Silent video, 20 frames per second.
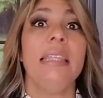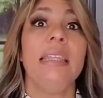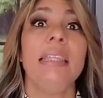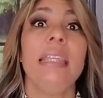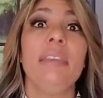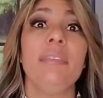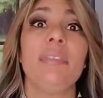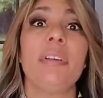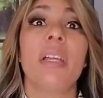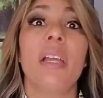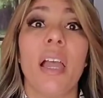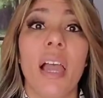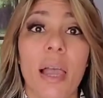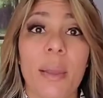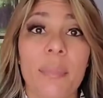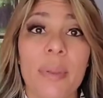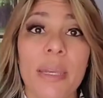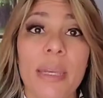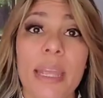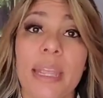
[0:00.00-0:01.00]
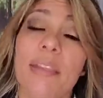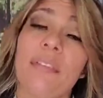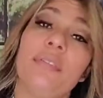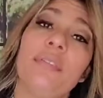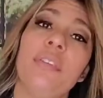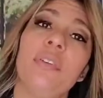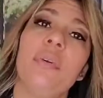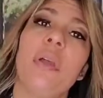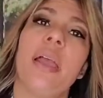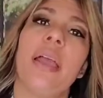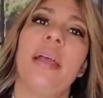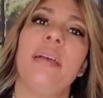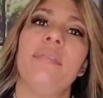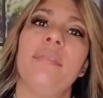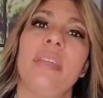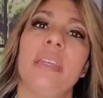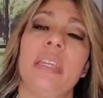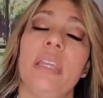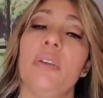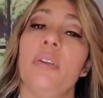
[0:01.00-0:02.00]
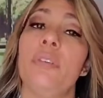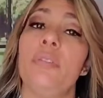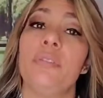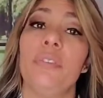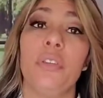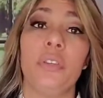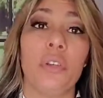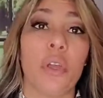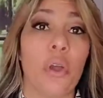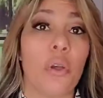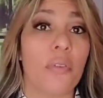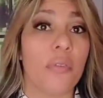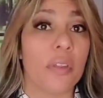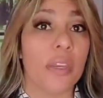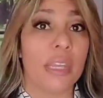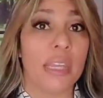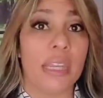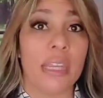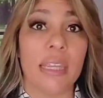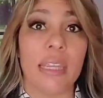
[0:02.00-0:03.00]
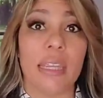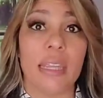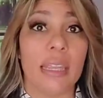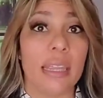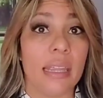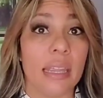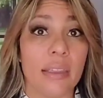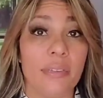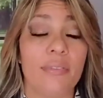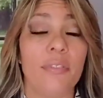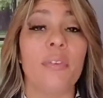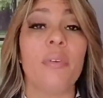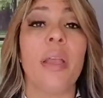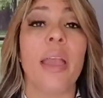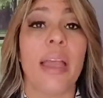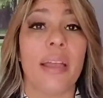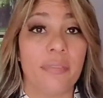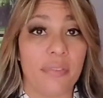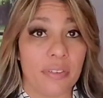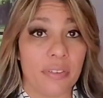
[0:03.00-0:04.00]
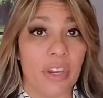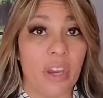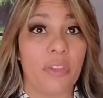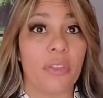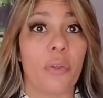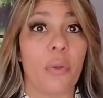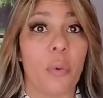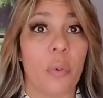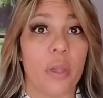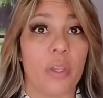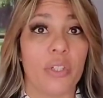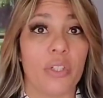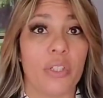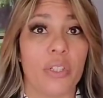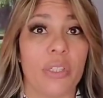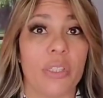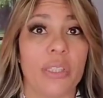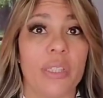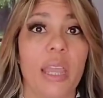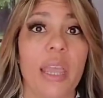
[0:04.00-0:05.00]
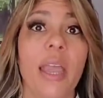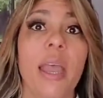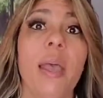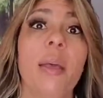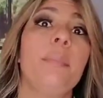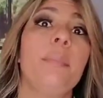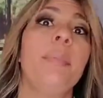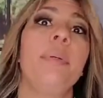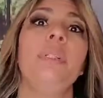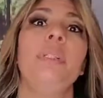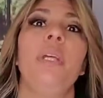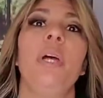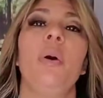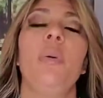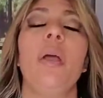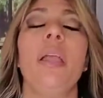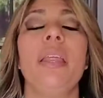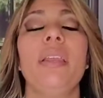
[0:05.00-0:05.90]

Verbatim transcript: Leave a comment if you have any or if you know of any if you have any other questions below.